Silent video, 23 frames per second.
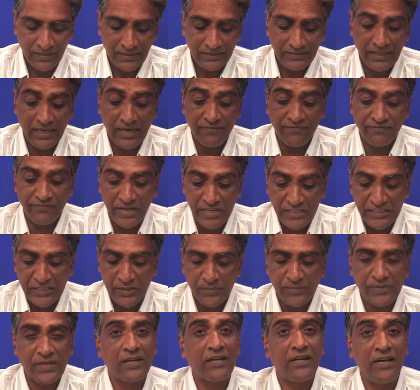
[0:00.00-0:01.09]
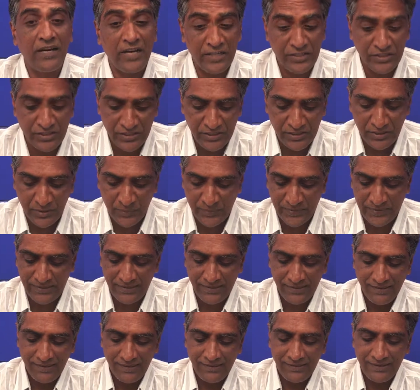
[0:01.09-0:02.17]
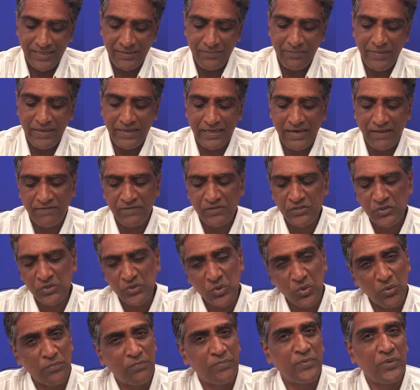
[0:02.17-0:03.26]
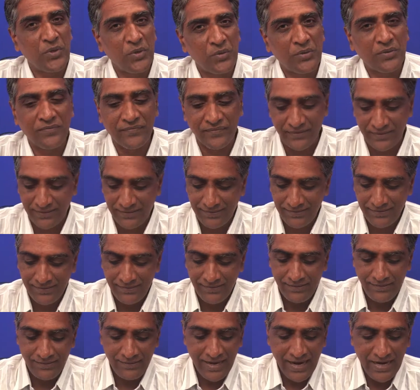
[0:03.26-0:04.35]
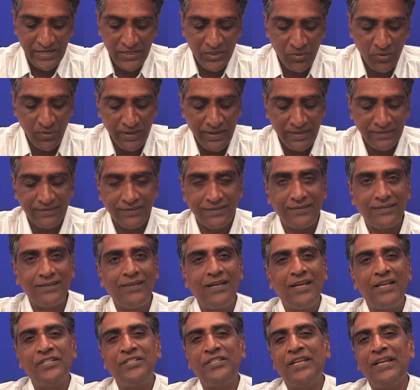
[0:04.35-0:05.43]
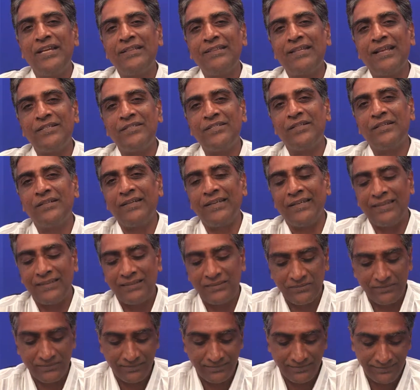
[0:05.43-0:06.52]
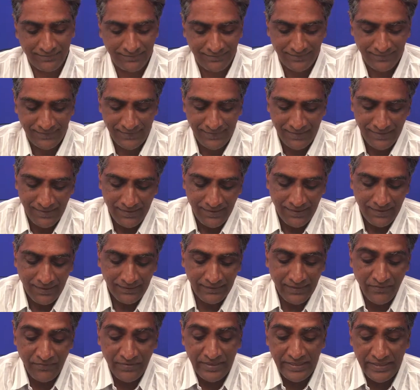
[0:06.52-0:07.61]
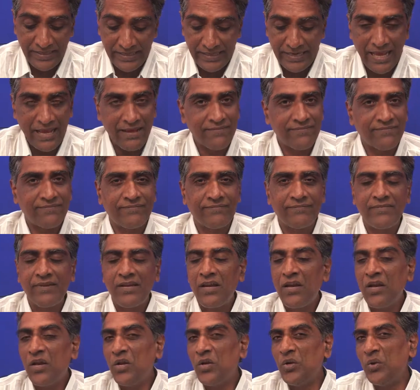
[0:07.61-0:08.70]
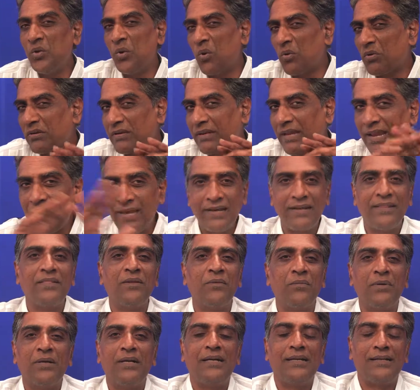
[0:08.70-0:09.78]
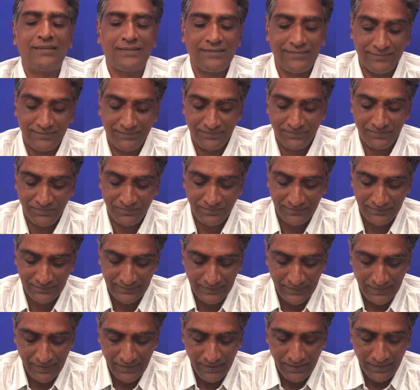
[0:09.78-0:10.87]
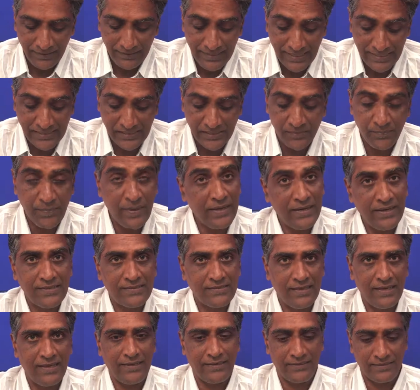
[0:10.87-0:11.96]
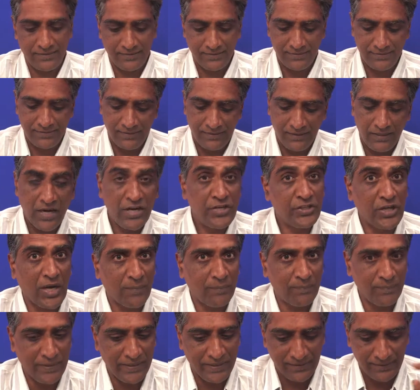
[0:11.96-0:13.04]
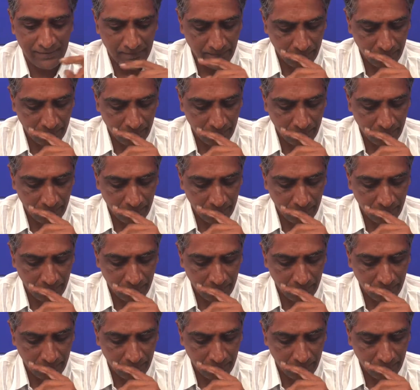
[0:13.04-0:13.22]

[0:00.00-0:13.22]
Then our friendships are relationships that make life so beautiful, and together sharing that journey. Then we need have no care in the world. Yes, pain is there, sharp pain.